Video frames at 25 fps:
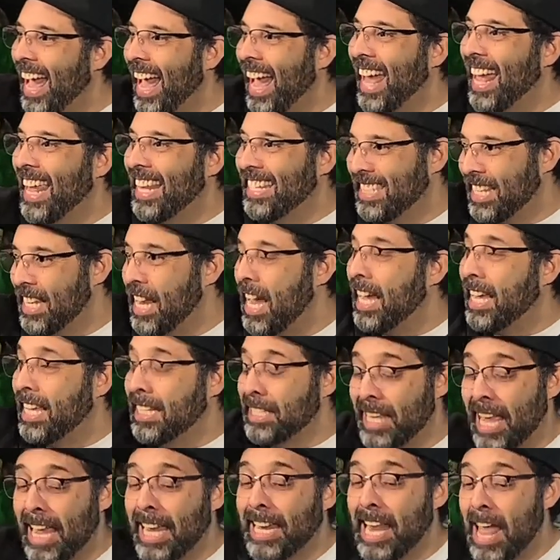
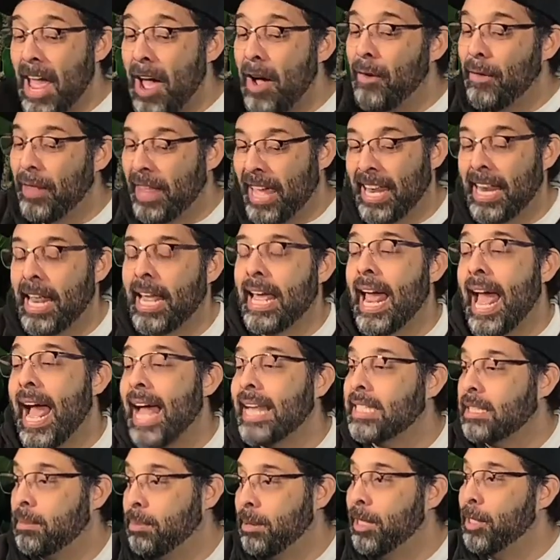Because like now, and it
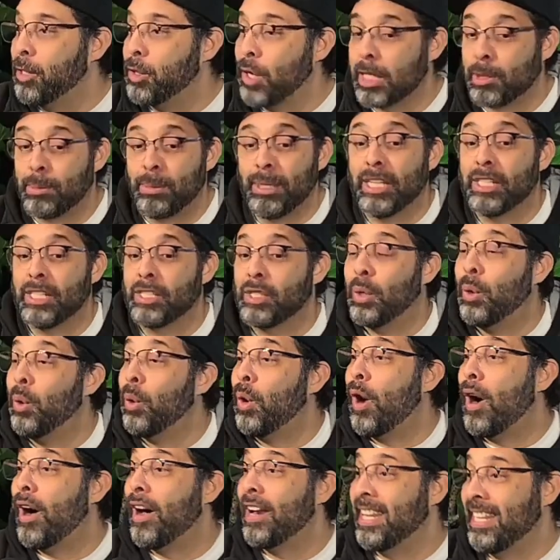has to be addressed because the whole
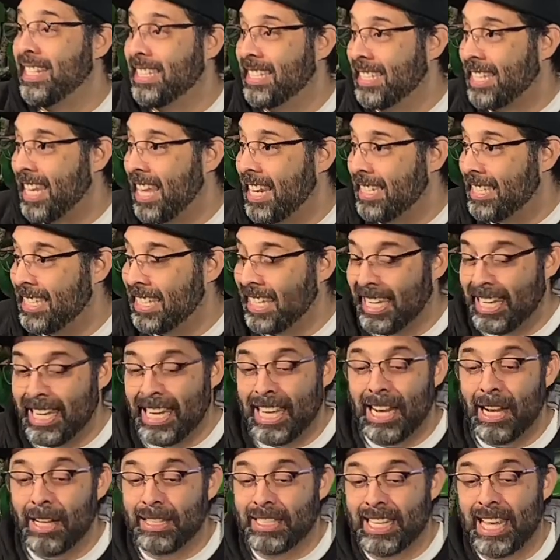audience is kind of seeing it,
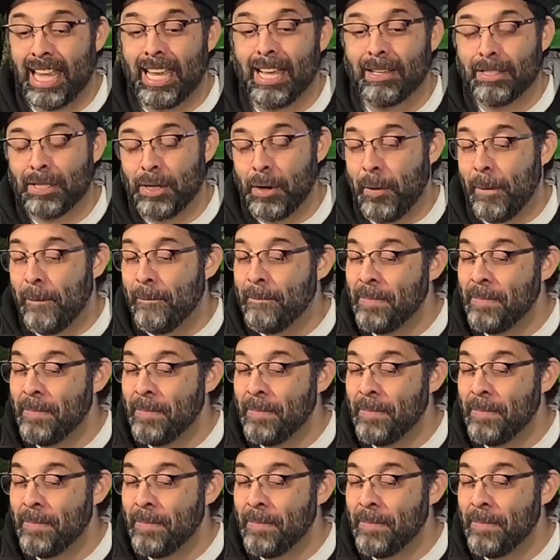and it's like so.